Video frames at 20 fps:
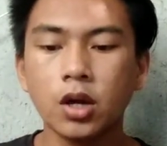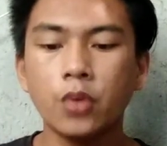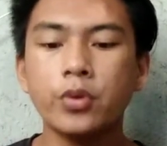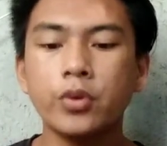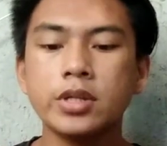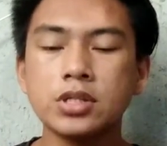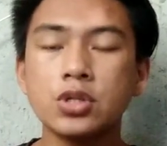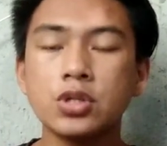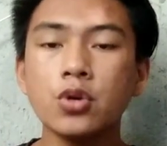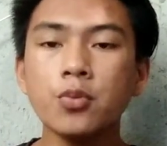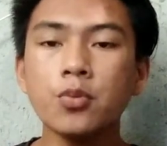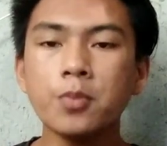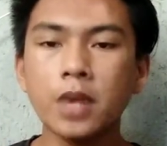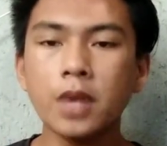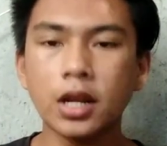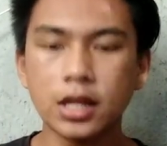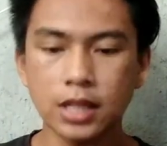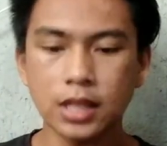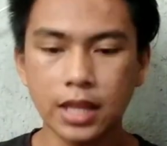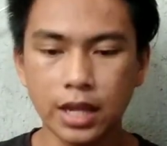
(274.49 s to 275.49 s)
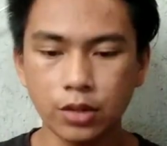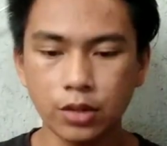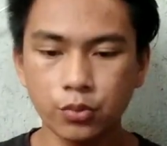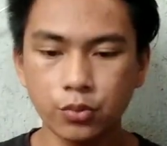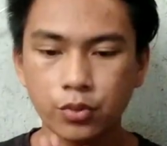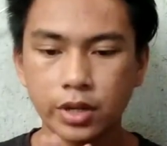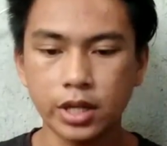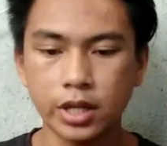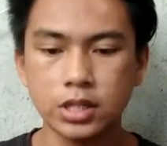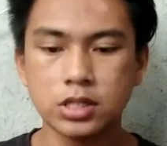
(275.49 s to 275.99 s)
With so many
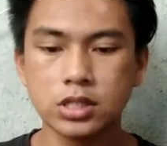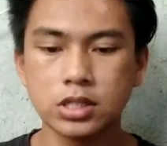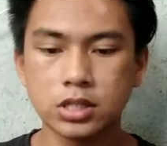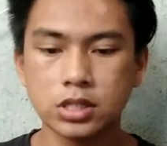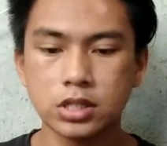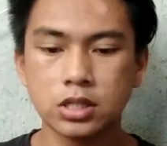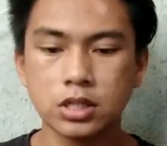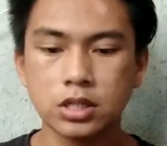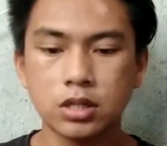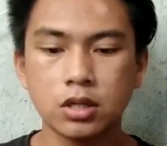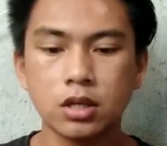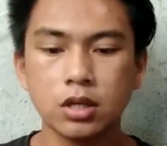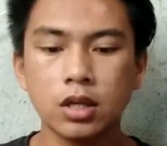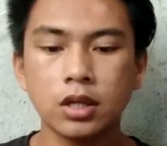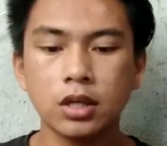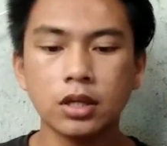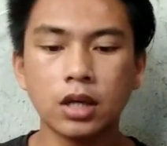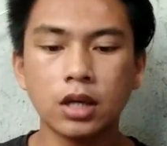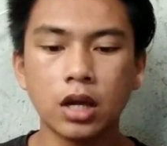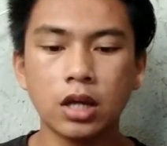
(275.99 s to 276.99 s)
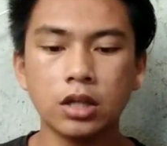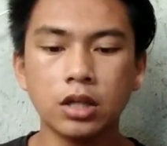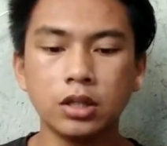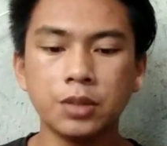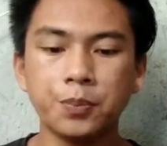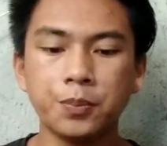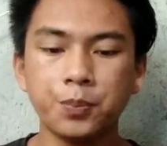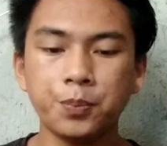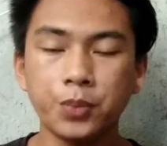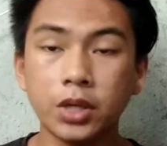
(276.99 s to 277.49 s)
languages can
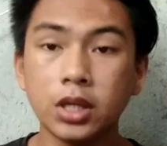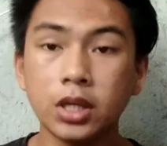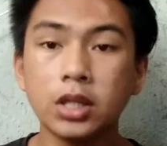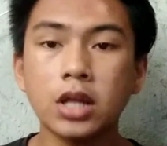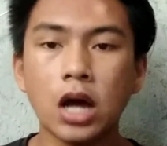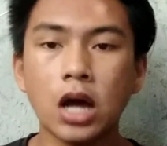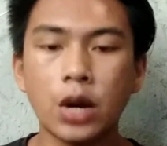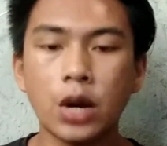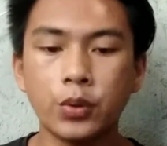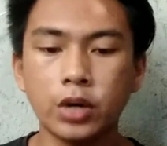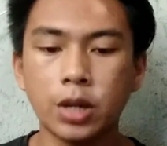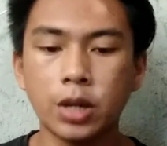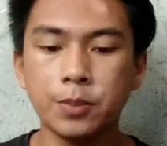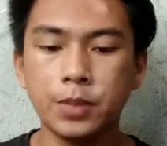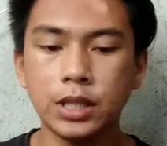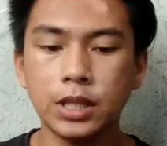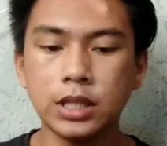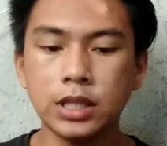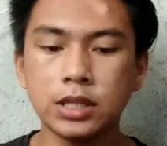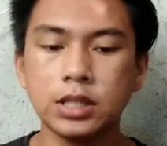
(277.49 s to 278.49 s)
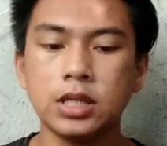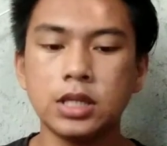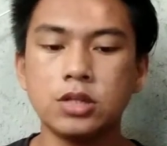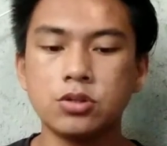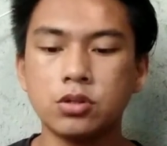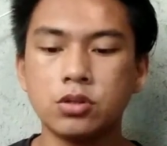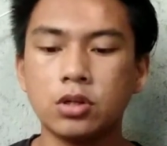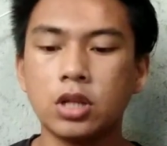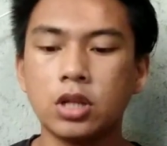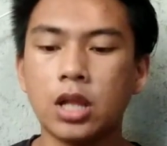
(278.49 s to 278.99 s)
impede our
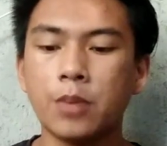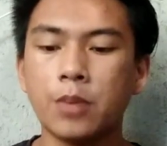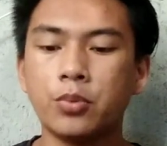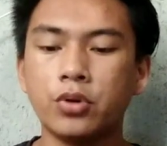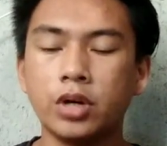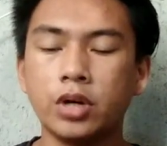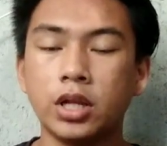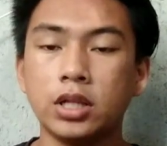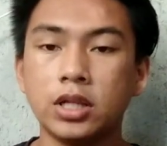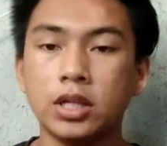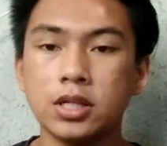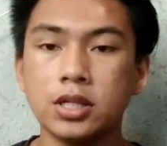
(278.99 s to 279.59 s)
ability to collaborate,